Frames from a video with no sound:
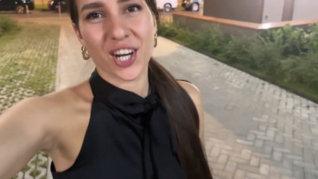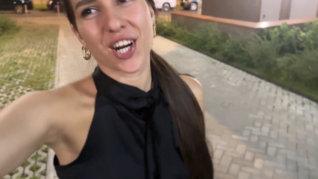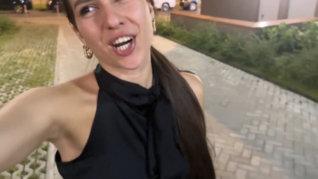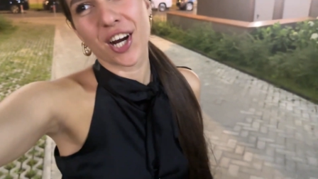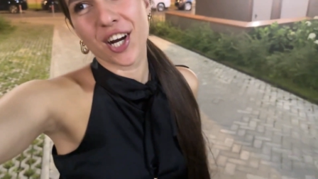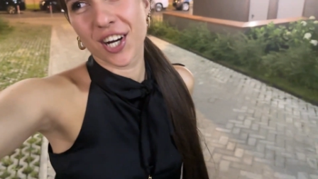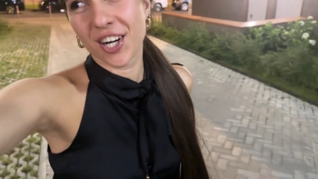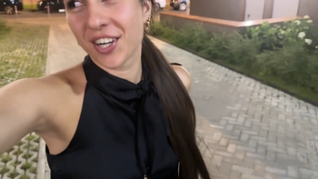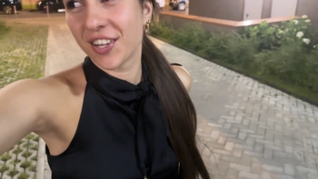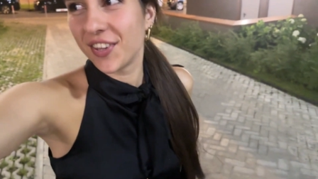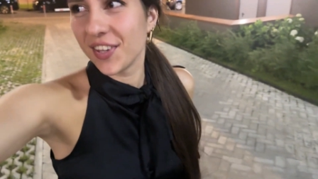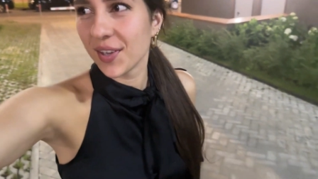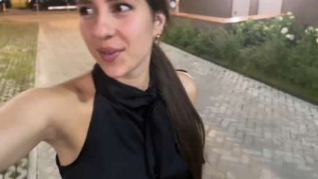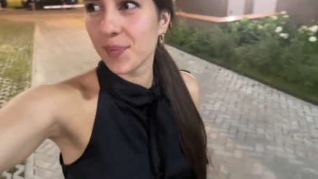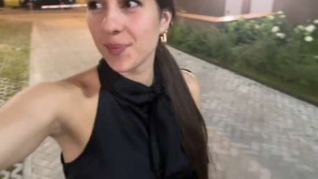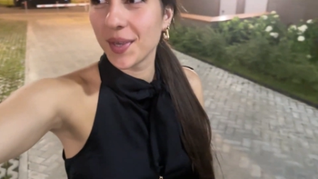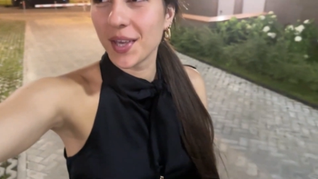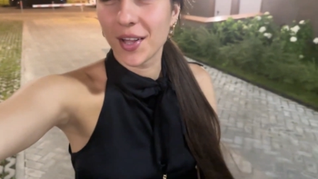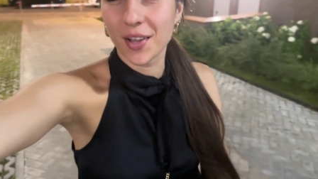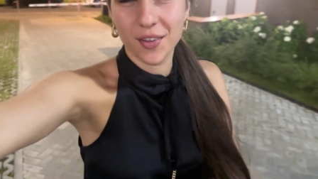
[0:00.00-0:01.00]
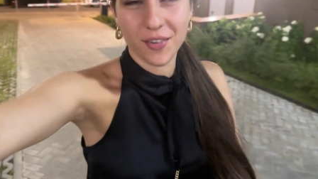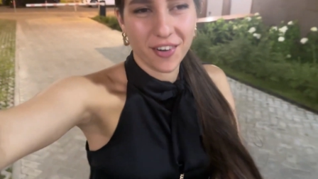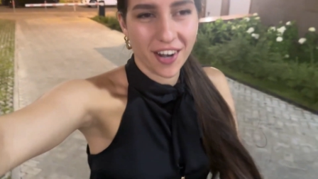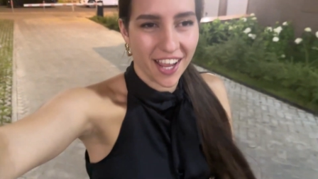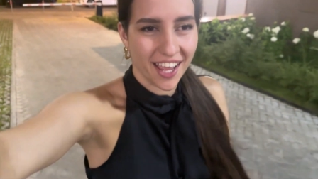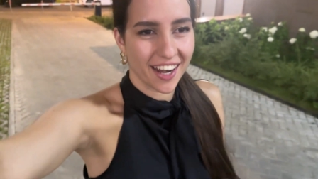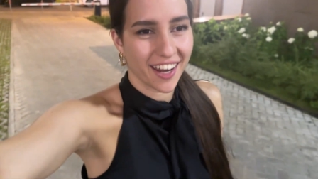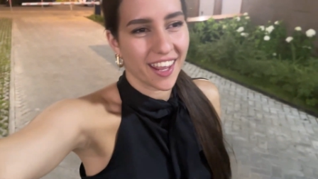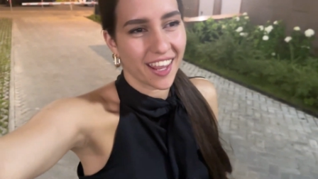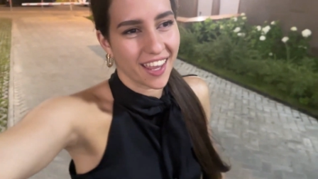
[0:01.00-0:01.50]
hurting me
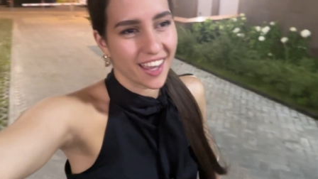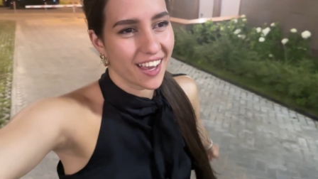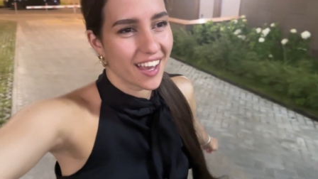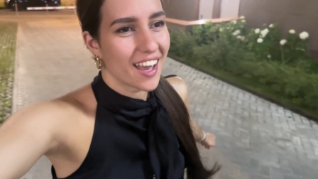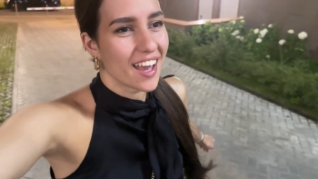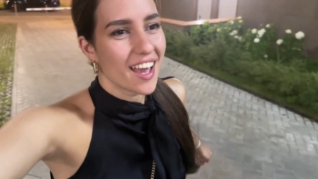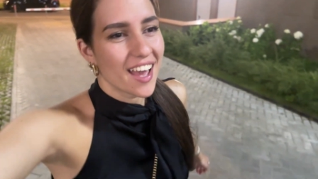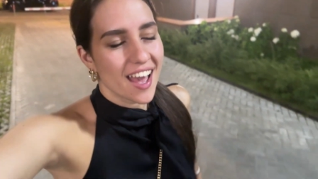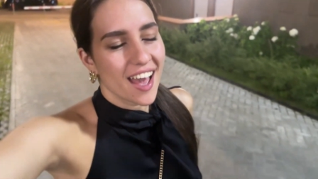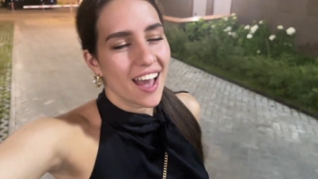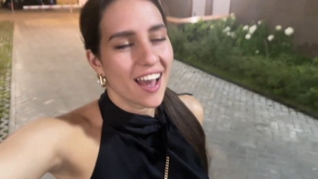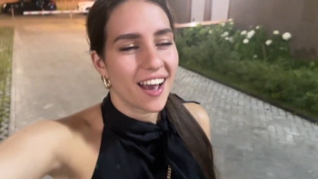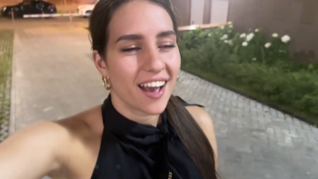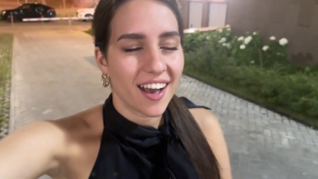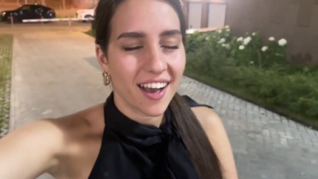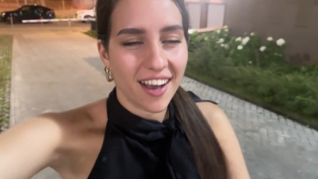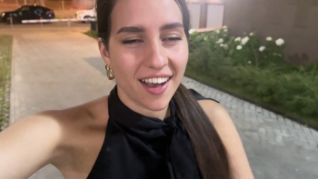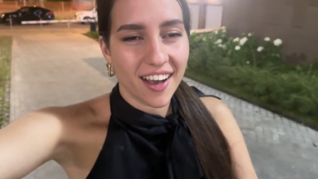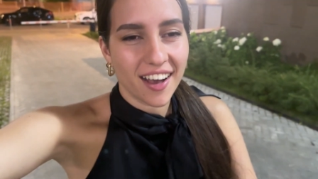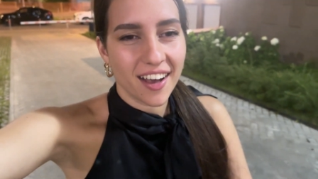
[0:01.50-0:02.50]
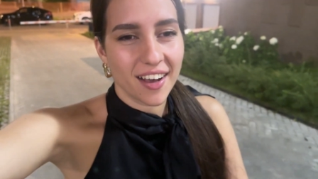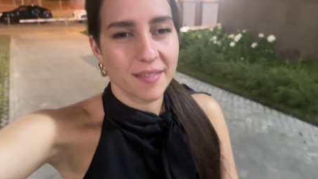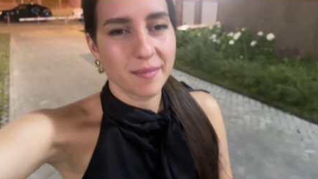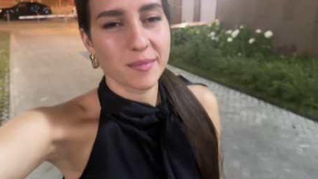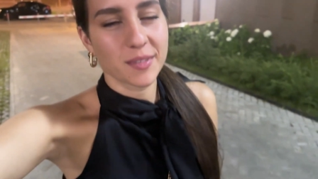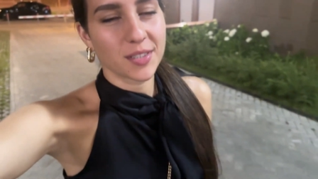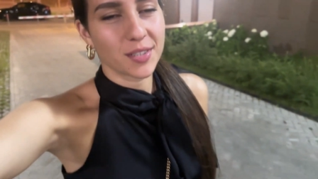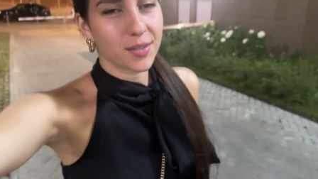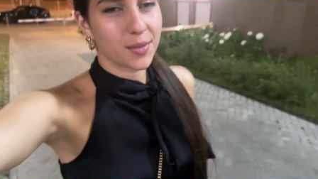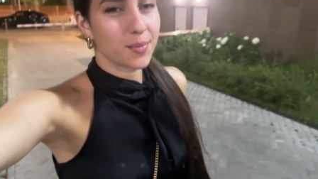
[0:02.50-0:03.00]
already.
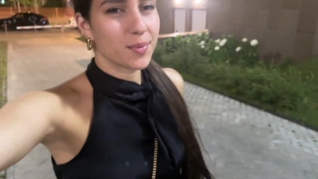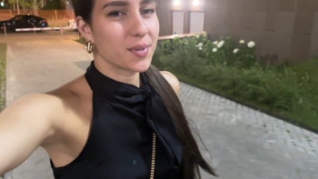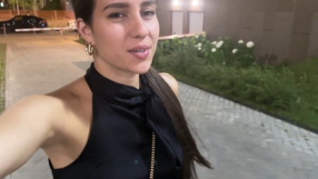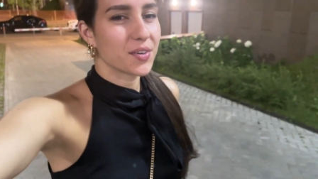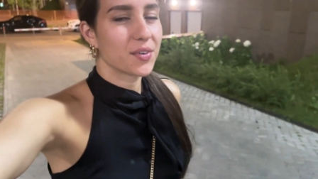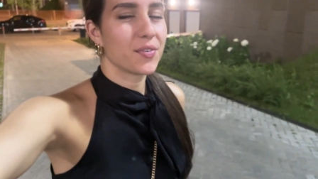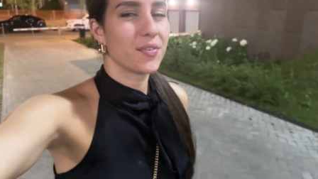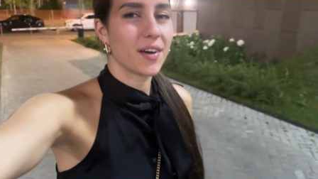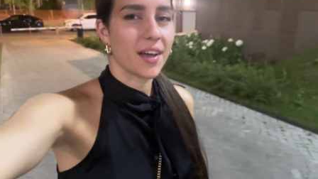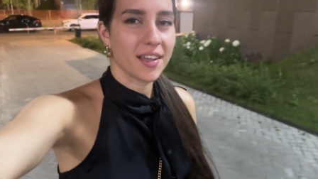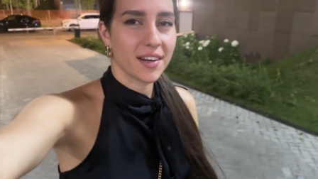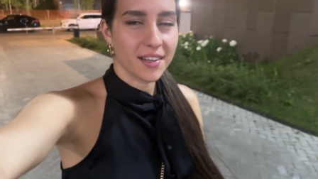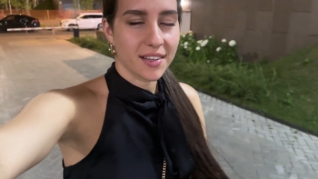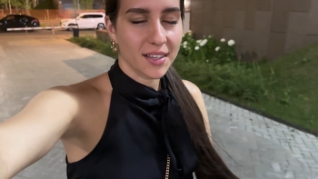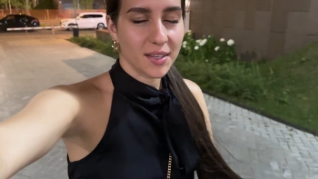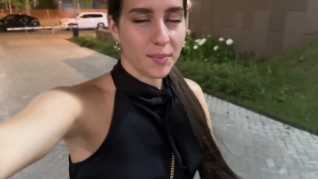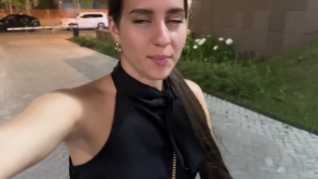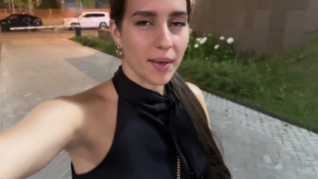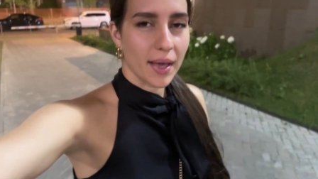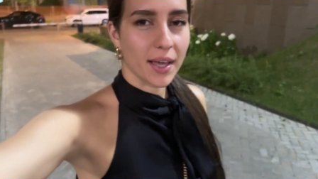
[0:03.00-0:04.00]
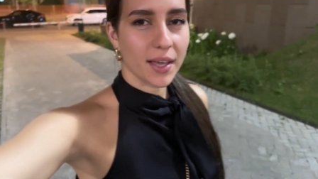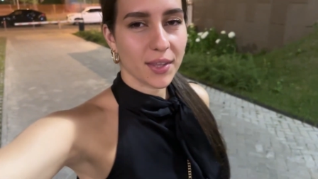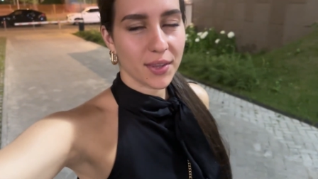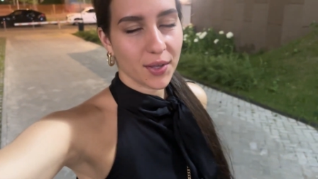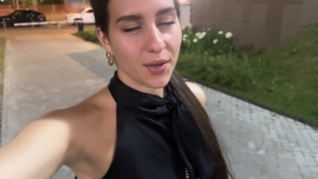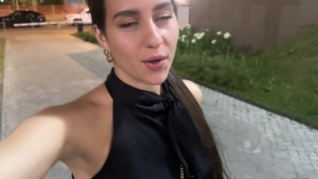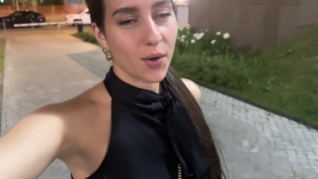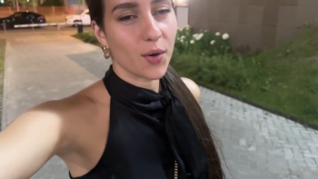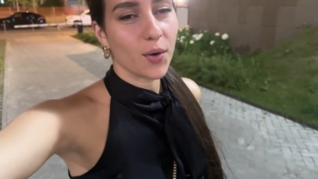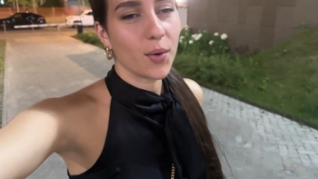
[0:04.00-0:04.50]
Um, so we're finally back at
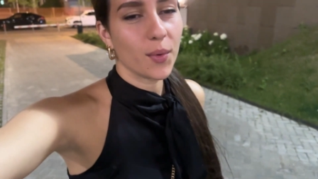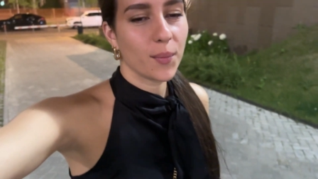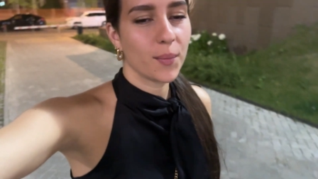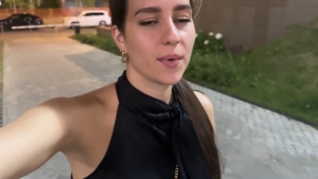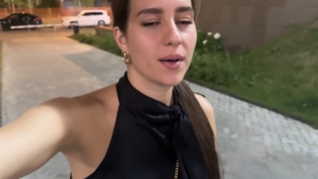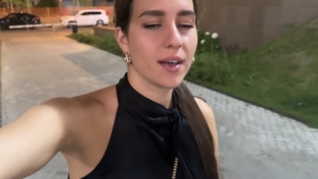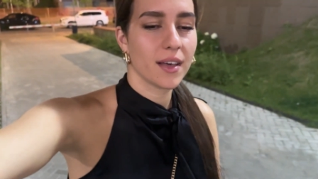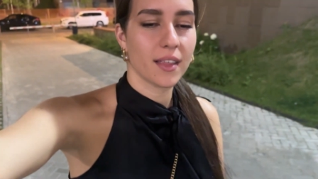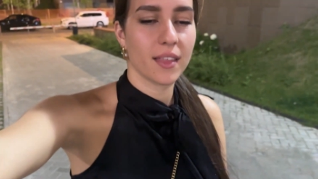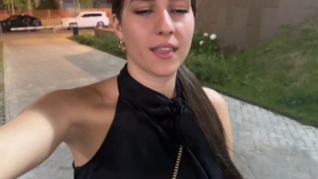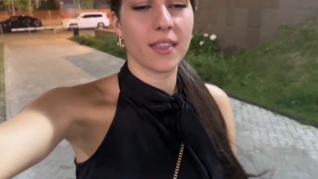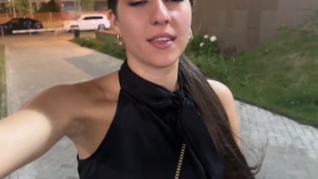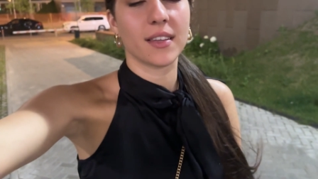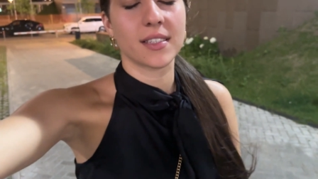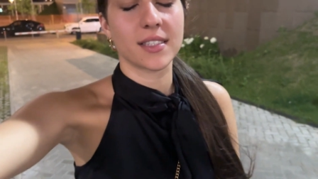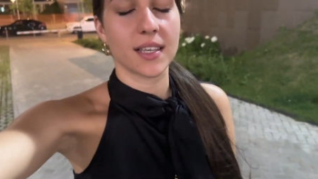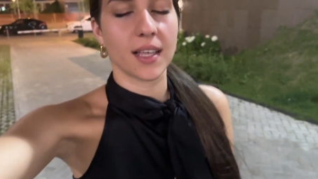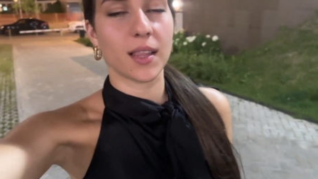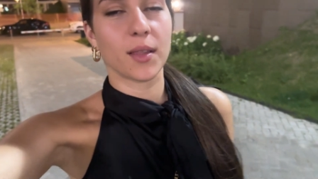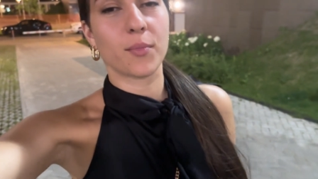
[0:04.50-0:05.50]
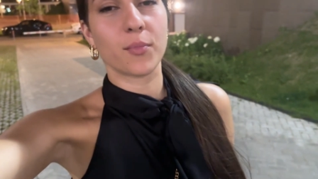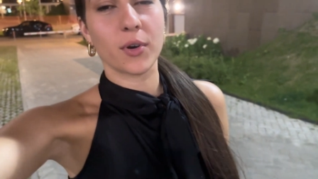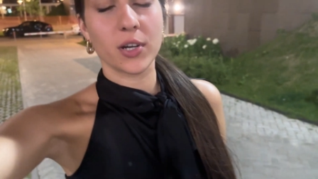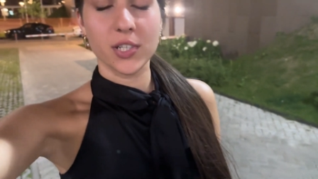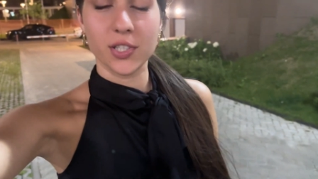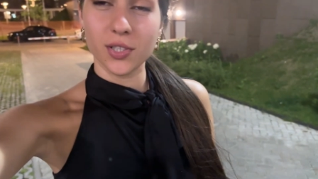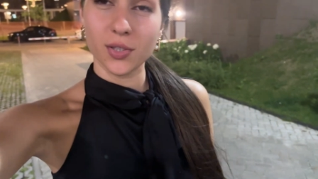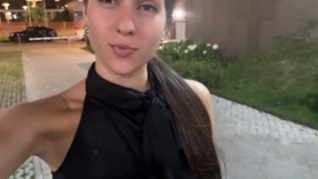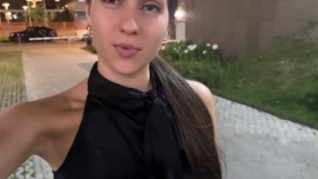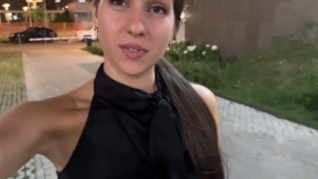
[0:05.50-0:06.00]
home. The
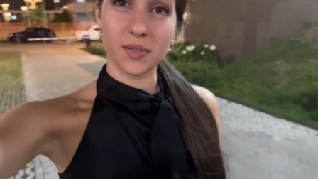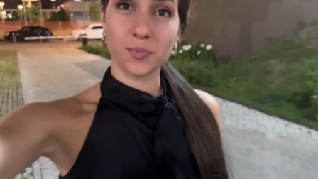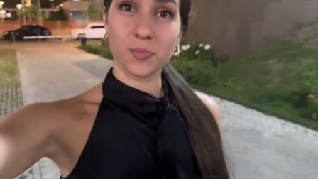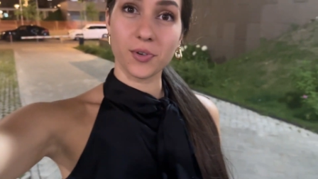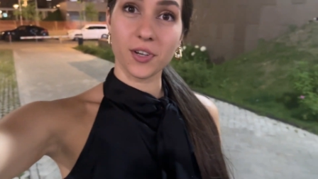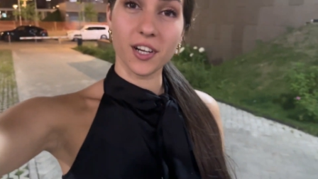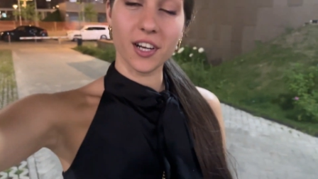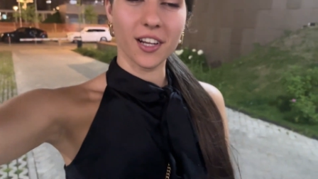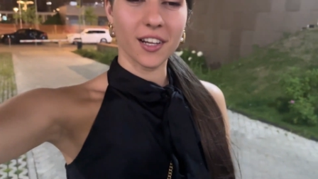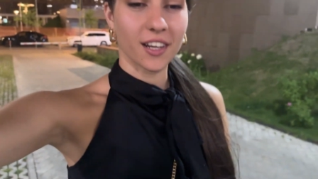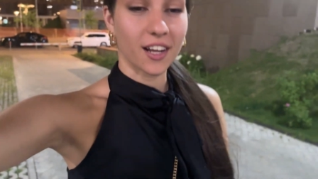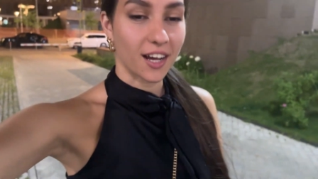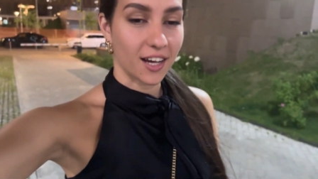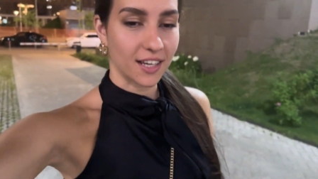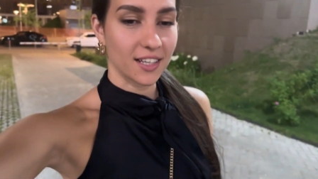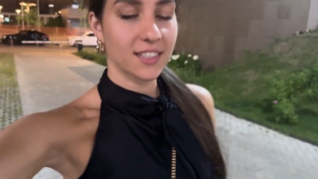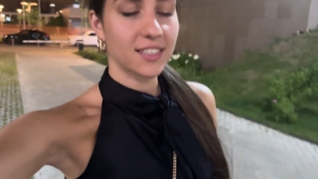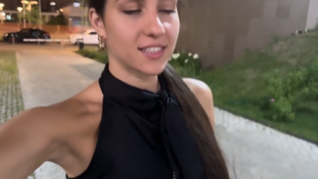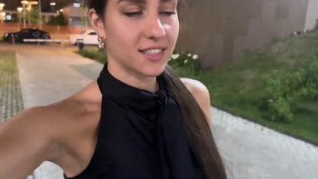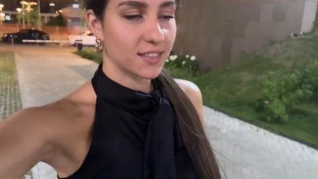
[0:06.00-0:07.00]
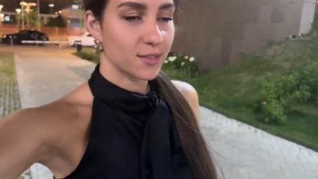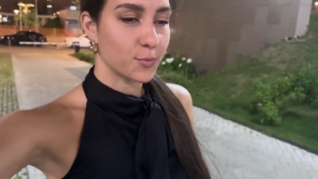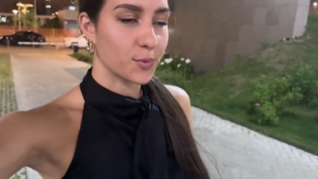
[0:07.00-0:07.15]
celebration was pretty nice.